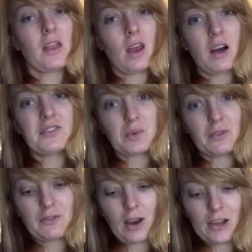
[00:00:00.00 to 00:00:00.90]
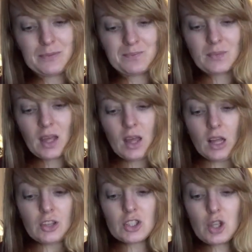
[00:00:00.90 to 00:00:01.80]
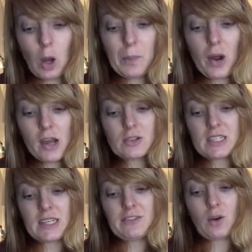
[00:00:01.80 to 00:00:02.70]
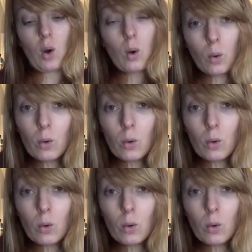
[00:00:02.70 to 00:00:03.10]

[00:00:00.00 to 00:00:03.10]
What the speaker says: the laughter will follow. The top priority for all